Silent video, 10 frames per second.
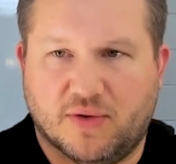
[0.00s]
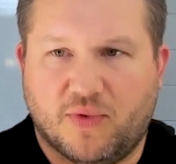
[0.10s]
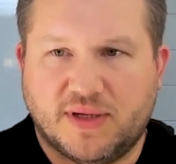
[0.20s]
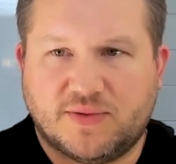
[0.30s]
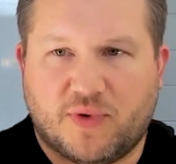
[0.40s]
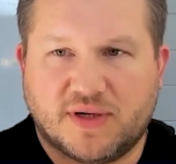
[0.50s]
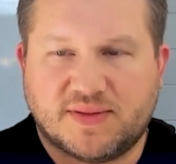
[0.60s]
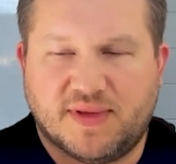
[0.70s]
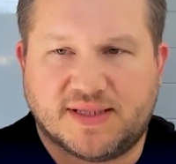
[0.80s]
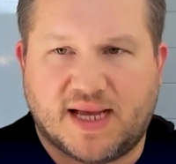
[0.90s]
what are
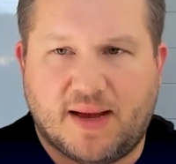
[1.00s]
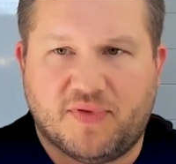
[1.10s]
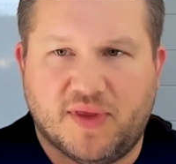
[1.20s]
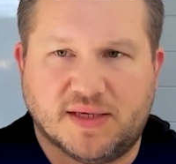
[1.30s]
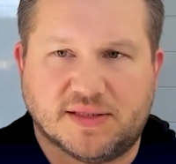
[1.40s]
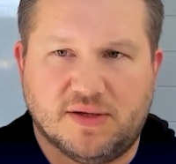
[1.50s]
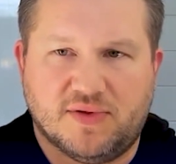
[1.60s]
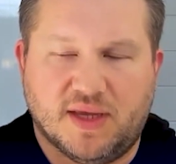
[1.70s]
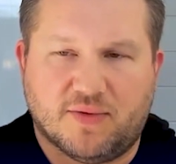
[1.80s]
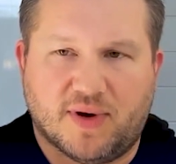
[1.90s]
some of the top things that you
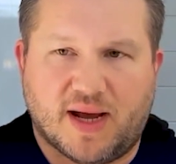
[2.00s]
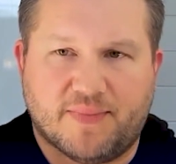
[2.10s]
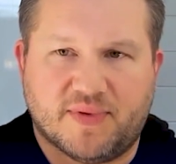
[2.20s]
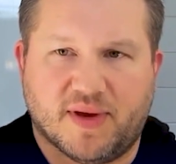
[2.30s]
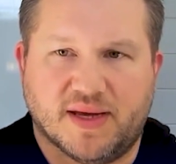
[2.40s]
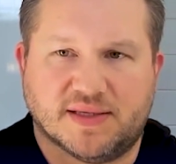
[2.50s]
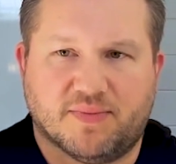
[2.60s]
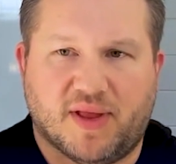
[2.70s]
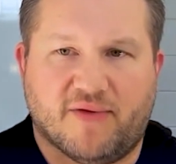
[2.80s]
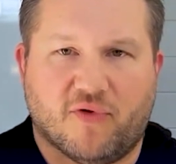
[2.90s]
think would optimize the
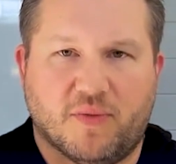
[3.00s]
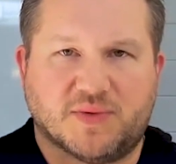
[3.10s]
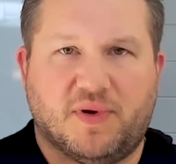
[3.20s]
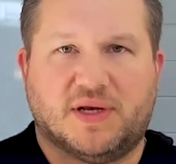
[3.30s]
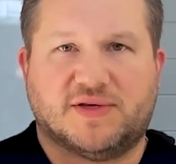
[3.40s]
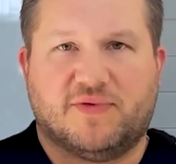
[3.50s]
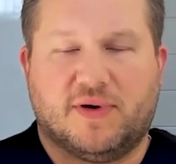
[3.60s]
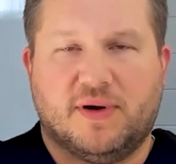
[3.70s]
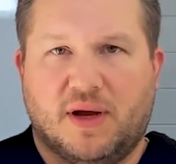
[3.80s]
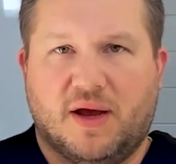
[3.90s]
platform experience
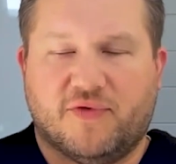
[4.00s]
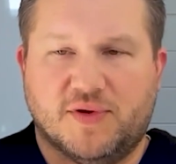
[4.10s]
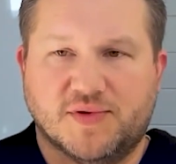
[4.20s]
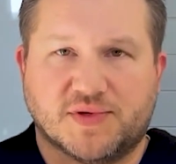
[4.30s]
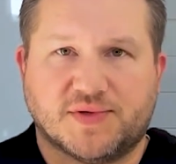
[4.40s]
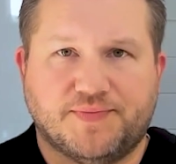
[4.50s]
for users?